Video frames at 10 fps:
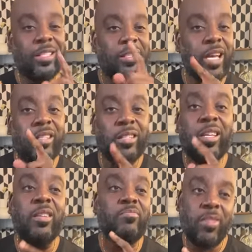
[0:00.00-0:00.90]

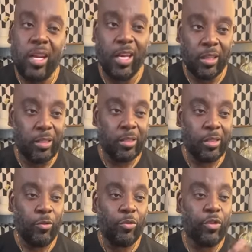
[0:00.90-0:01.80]
60 minutes
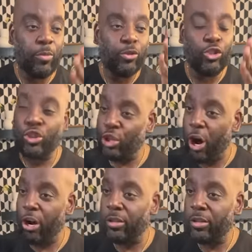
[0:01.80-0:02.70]
from
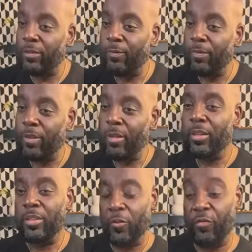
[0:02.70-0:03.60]
start
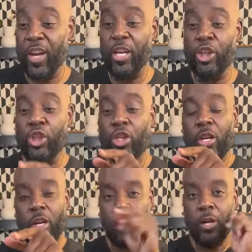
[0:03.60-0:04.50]
to finish,
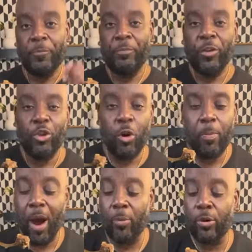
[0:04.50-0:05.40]
your
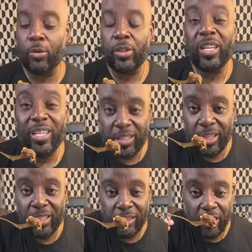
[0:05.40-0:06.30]
pot roast is
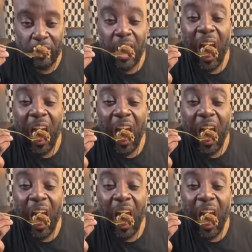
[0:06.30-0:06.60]
this tender.